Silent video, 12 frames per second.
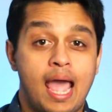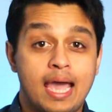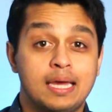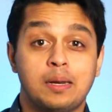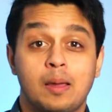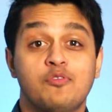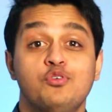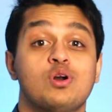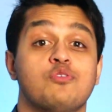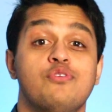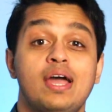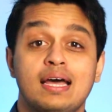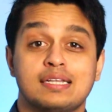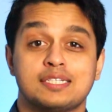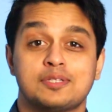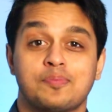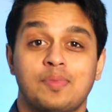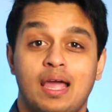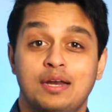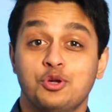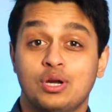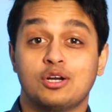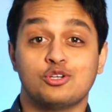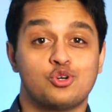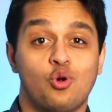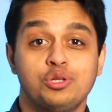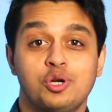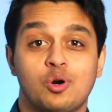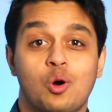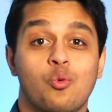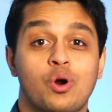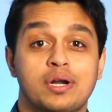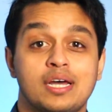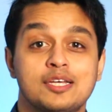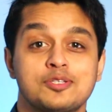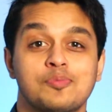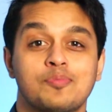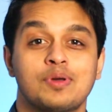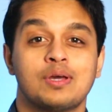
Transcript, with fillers: and if you're advanced and you can control your awareness,